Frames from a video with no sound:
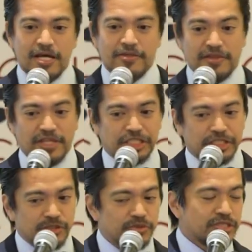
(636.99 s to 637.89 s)
Then they
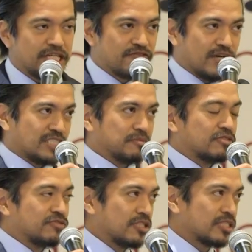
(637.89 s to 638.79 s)
used the investable
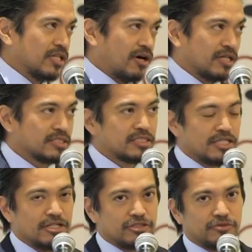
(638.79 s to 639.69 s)
first loss
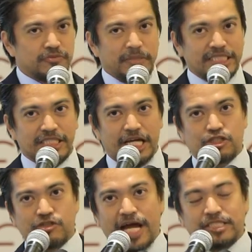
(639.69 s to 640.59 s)
to basically
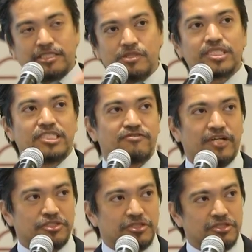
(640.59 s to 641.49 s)
attract US
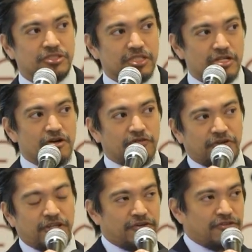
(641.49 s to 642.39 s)
investors for
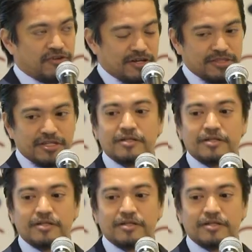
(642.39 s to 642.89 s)
their fund.